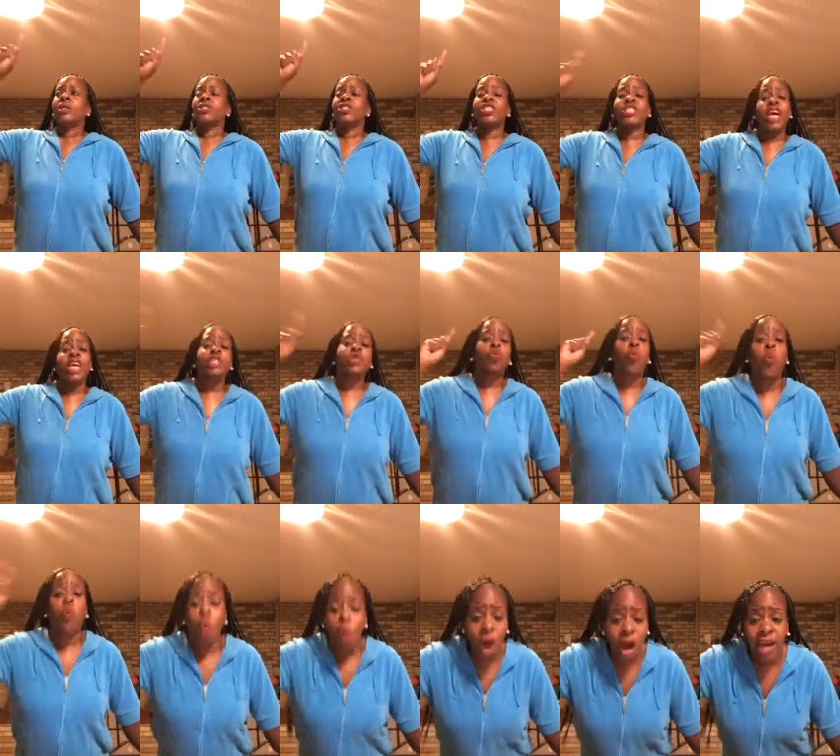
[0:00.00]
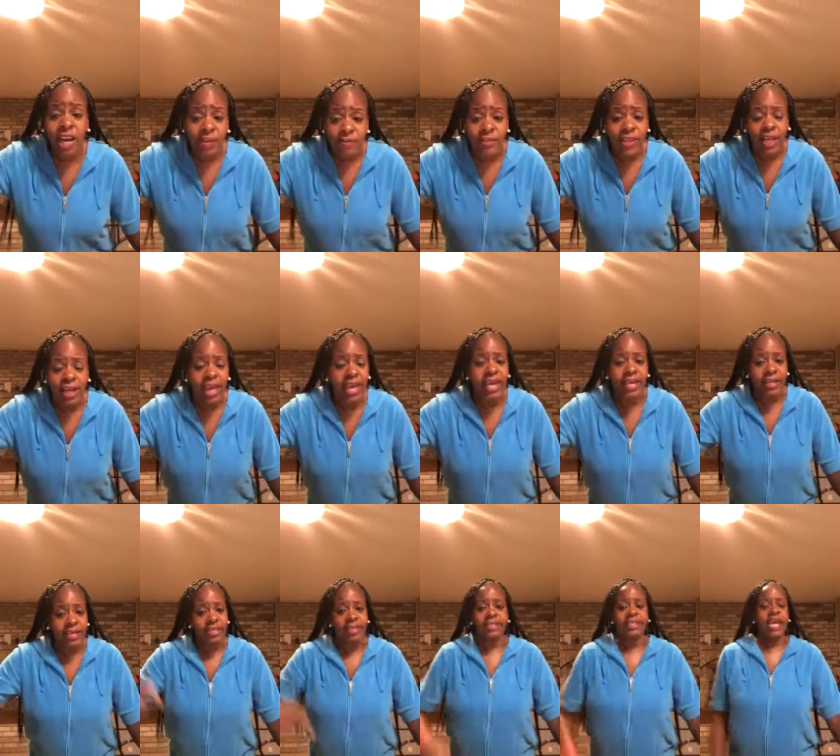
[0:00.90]
just one of the
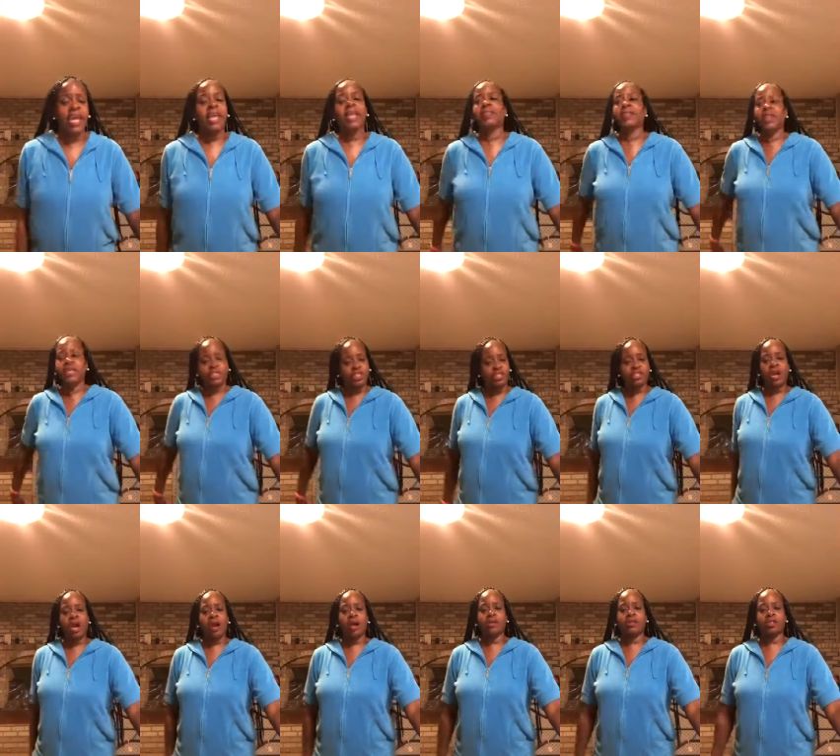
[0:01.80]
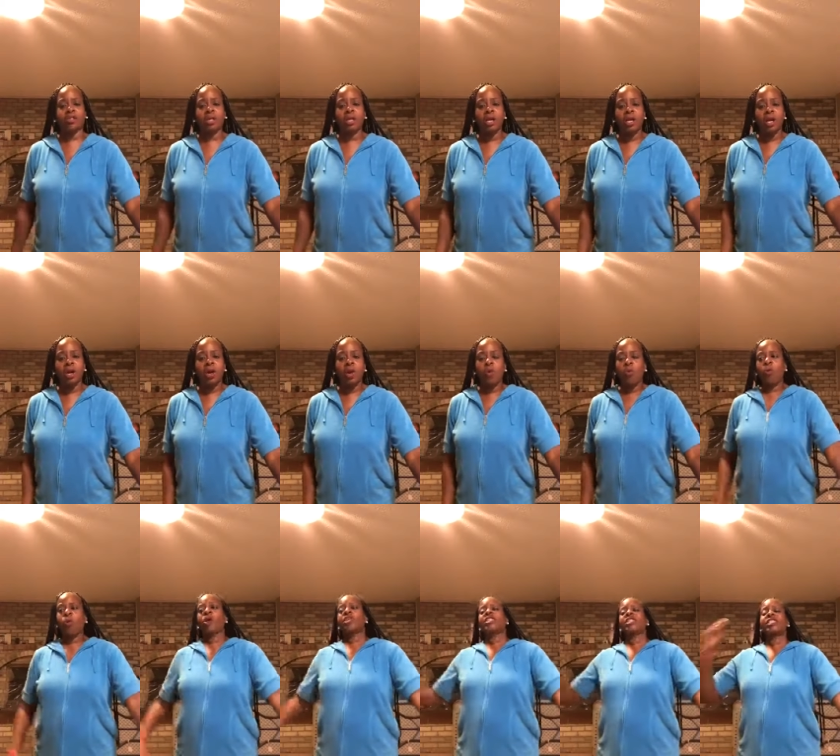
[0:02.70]
leaders in this church
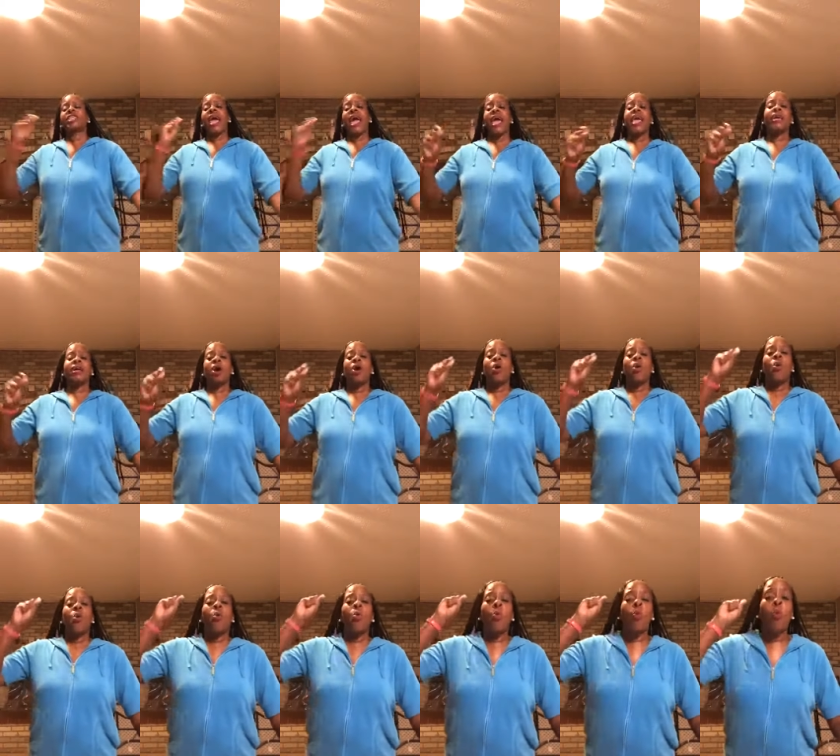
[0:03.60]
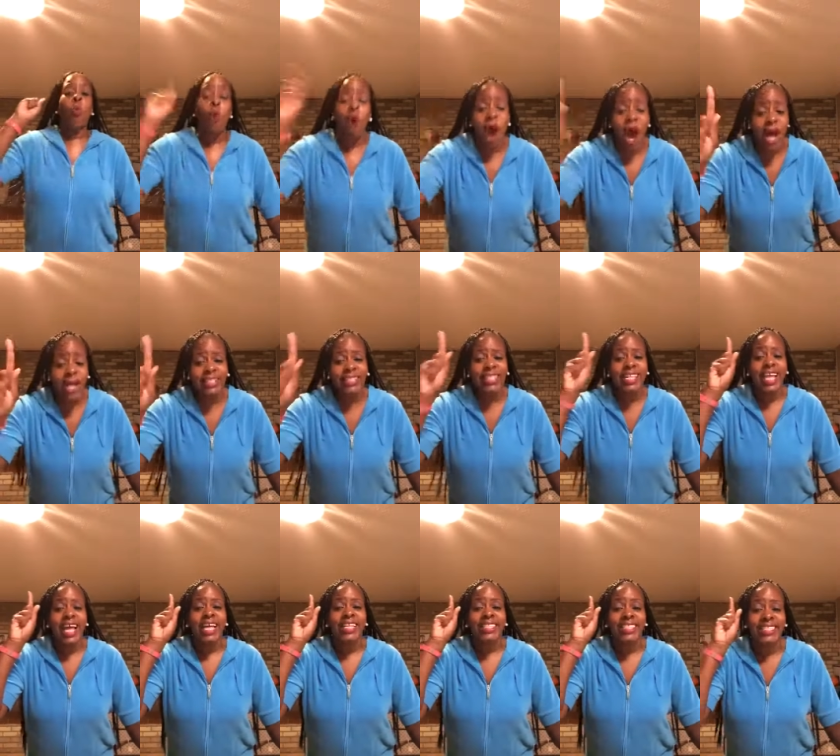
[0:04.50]
would take one
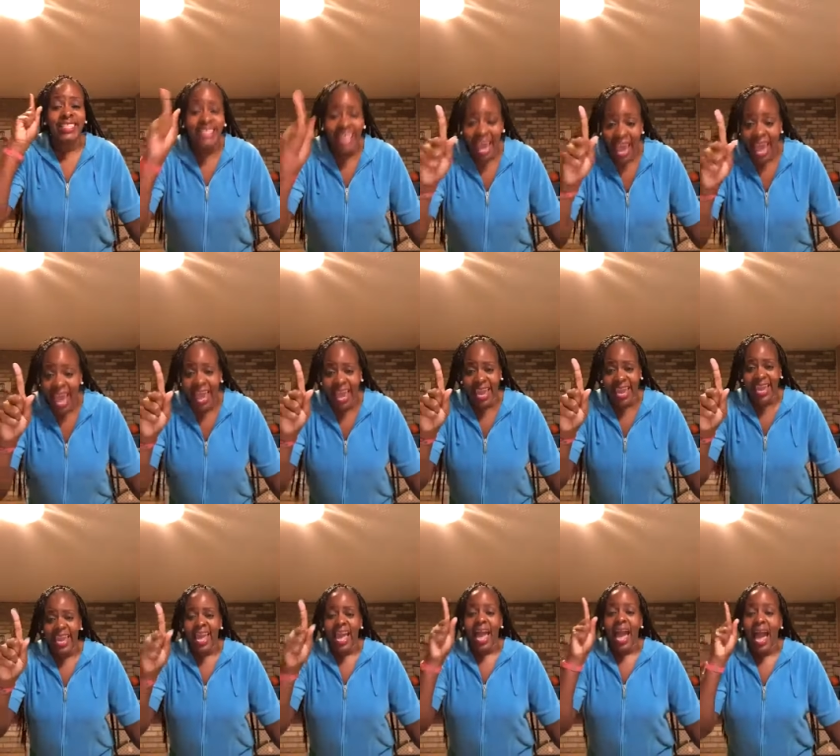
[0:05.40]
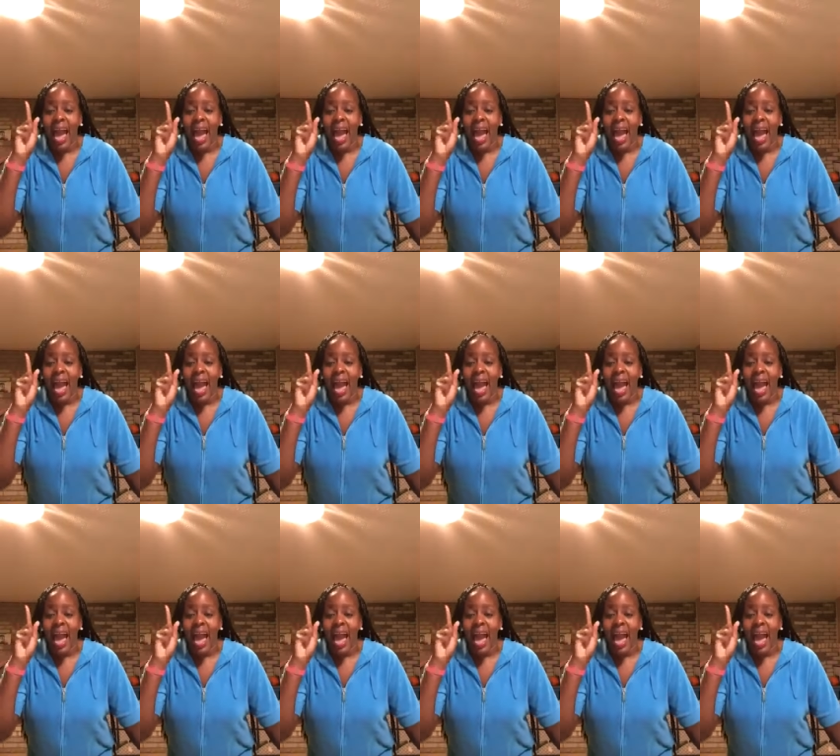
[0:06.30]
day